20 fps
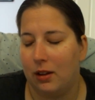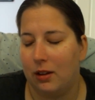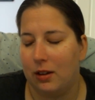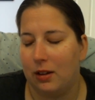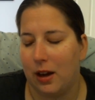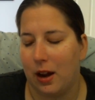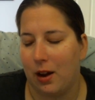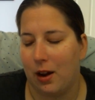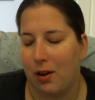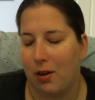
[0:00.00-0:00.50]

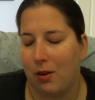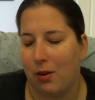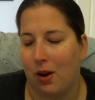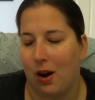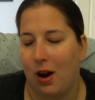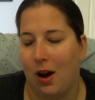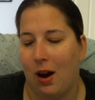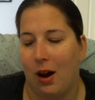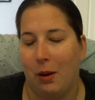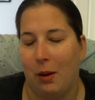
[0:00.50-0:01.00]
Now,
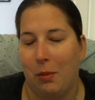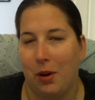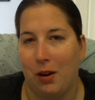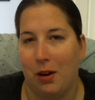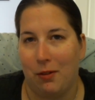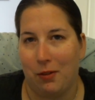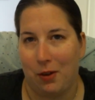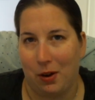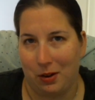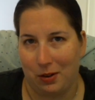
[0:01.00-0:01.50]
I'm
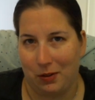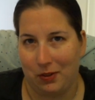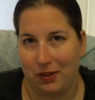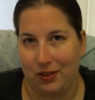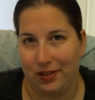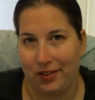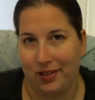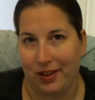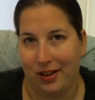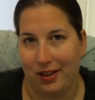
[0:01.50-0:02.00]
not fond of
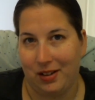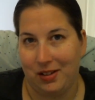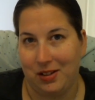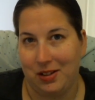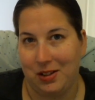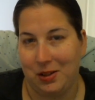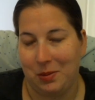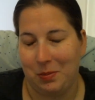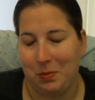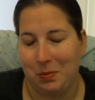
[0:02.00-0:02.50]
this
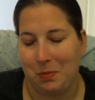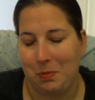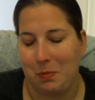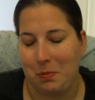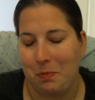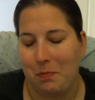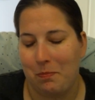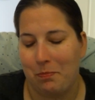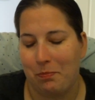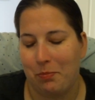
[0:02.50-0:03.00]
scent.
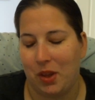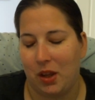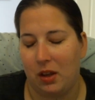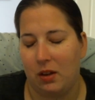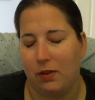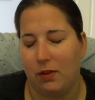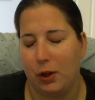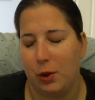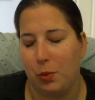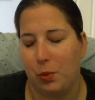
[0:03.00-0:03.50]

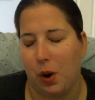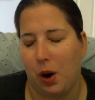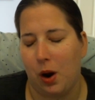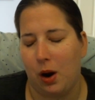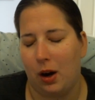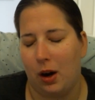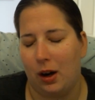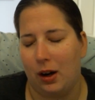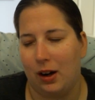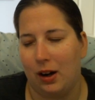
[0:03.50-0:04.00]
If you
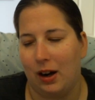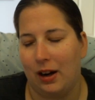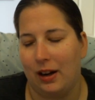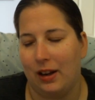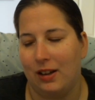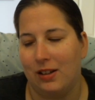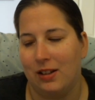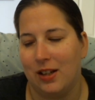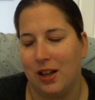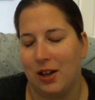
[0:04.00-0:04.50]
are, I
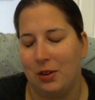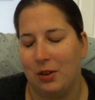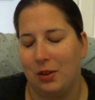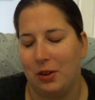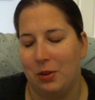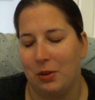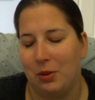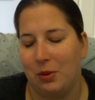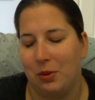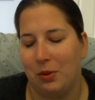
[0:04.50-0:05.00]
can tell
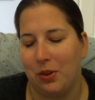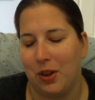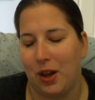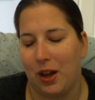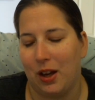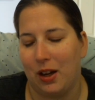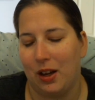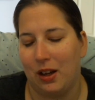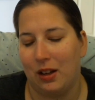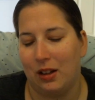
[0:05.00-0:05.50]
you
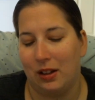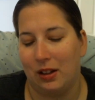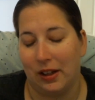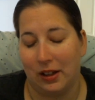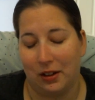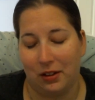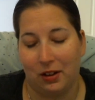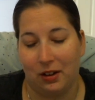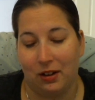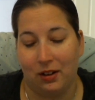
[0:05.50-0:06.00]
that it
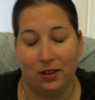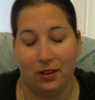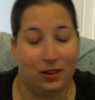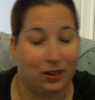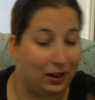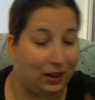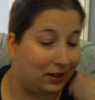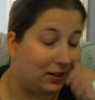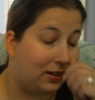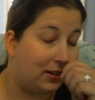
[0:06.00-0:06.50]
lingers
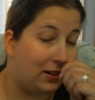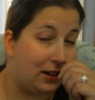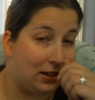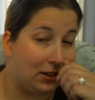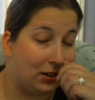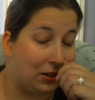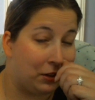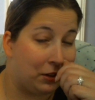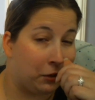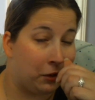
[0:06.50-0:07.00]
and
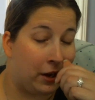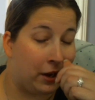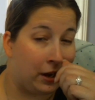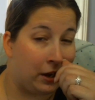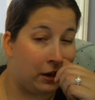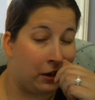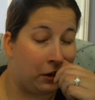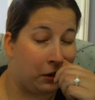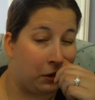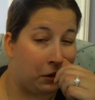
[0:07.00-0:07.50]
stays on your
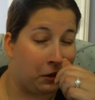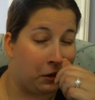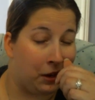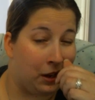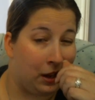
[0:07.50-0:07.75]
hair.